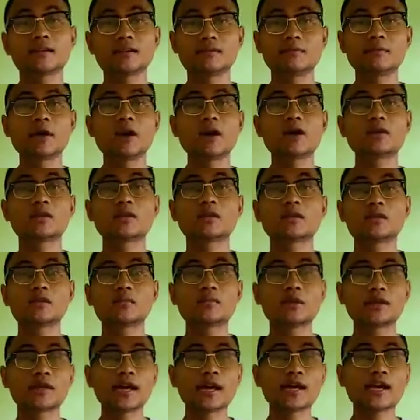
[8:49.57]
about
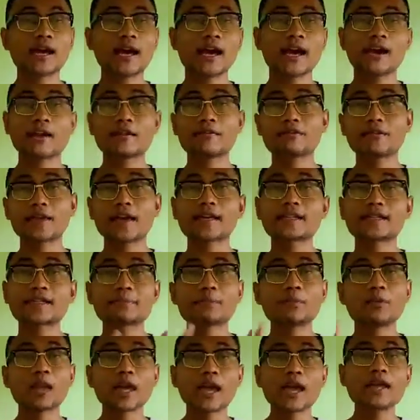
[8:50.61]
what I have
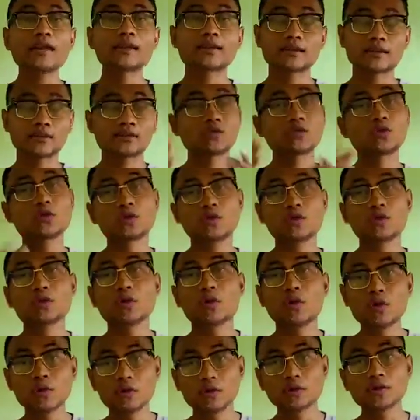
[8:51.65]
explained to you
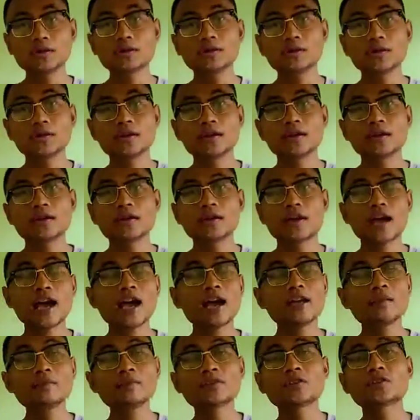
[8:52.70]
all,
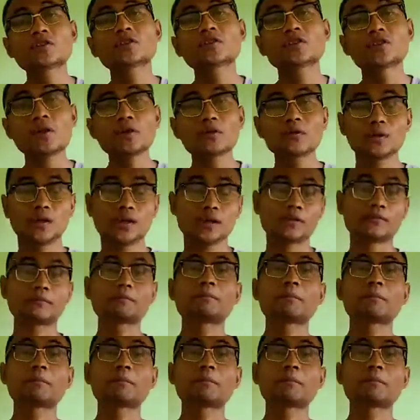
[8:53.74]
I'm so sorry.